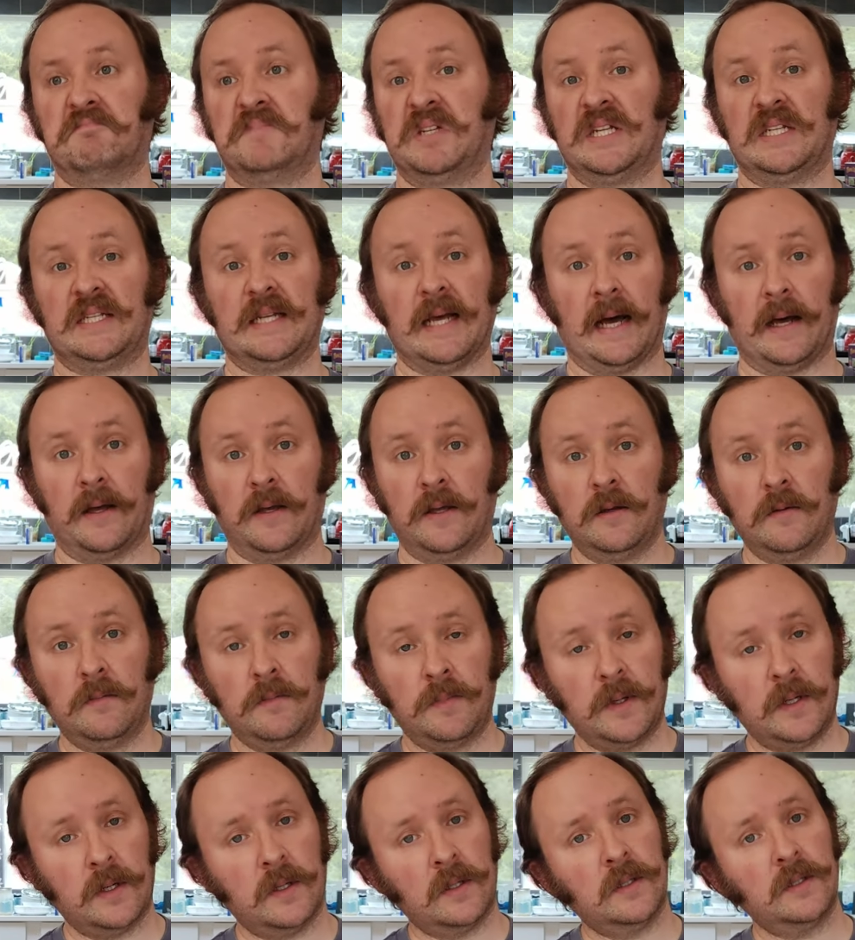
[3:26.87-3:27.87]
Italian
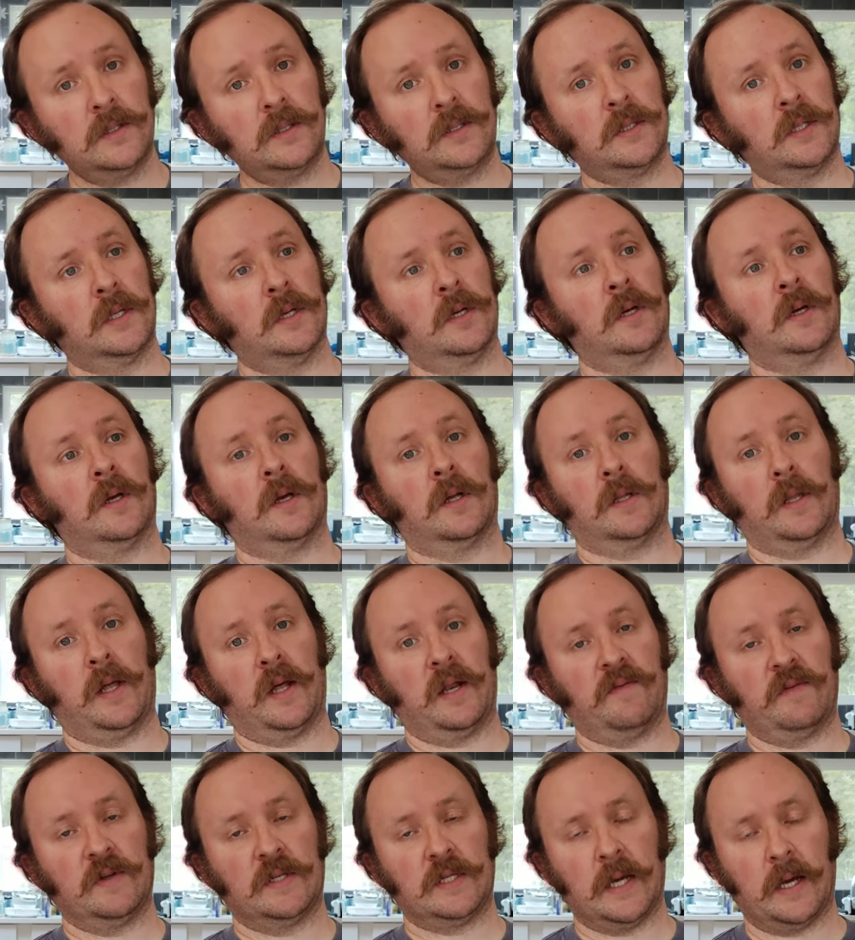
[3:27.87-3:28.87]
beers, a
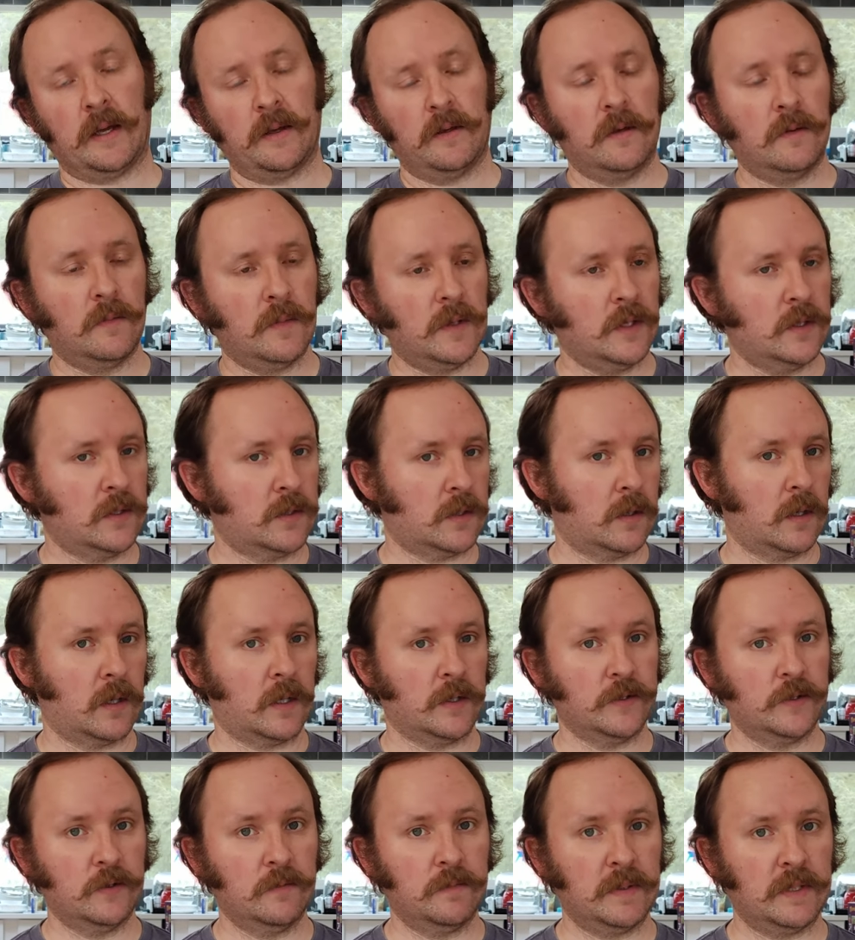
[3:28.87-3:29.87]
lot of Italian beers are
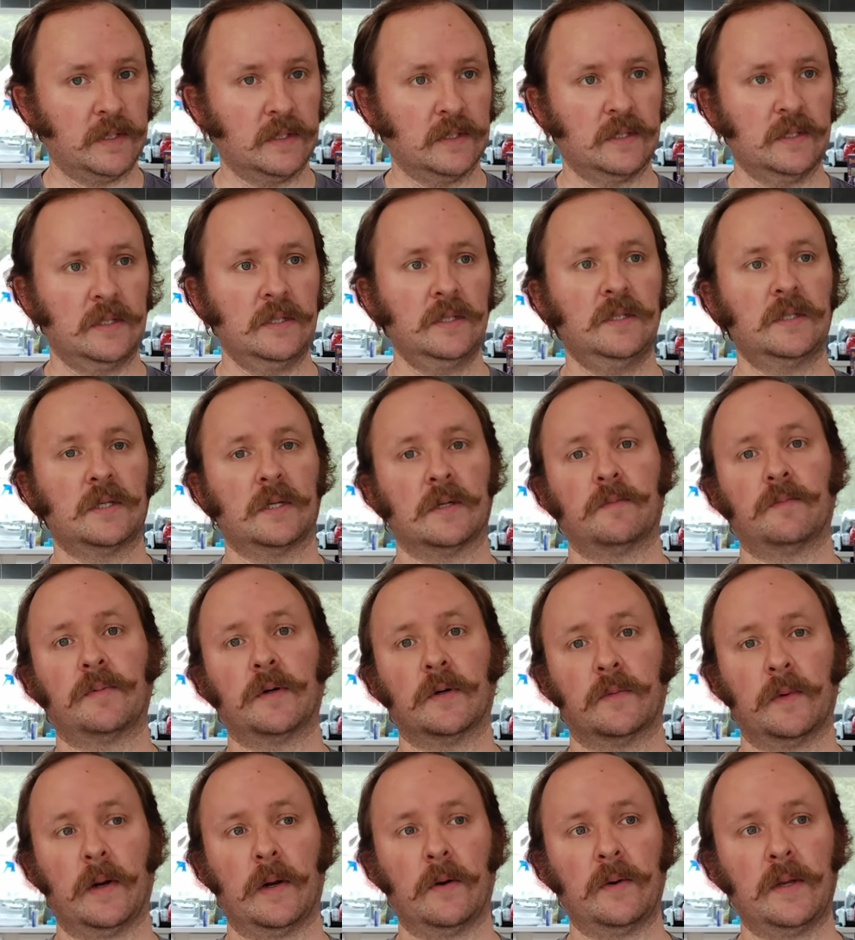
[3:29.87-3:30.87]
also Pilsens.
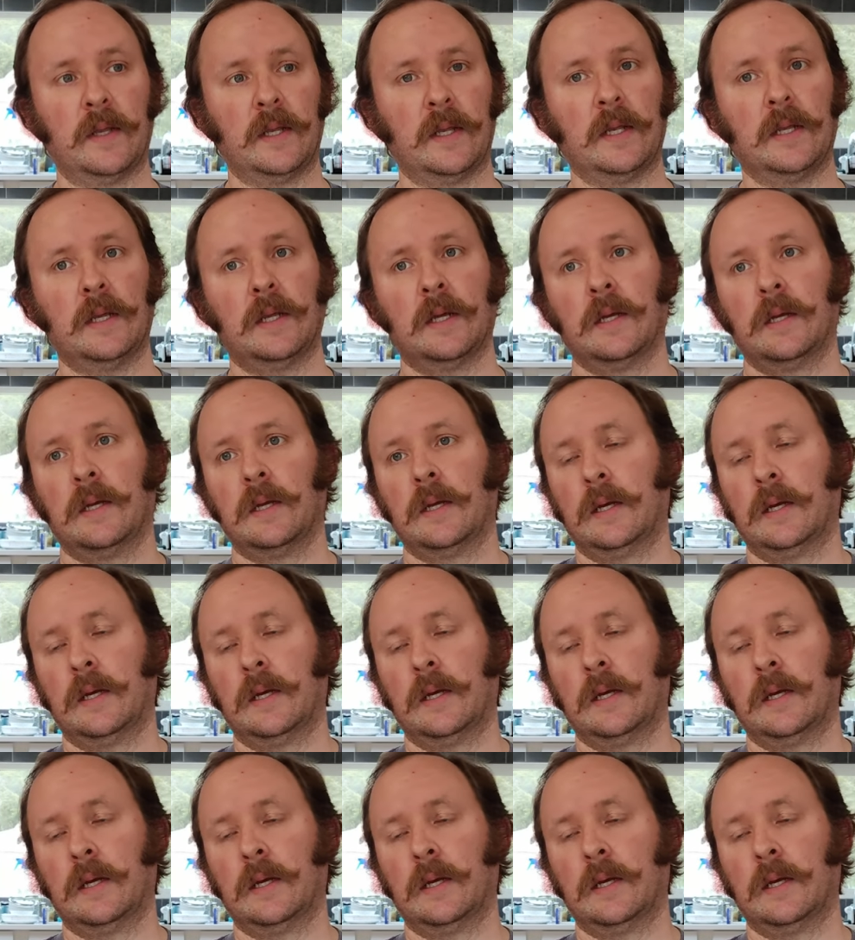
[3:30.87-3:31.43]
Peroni,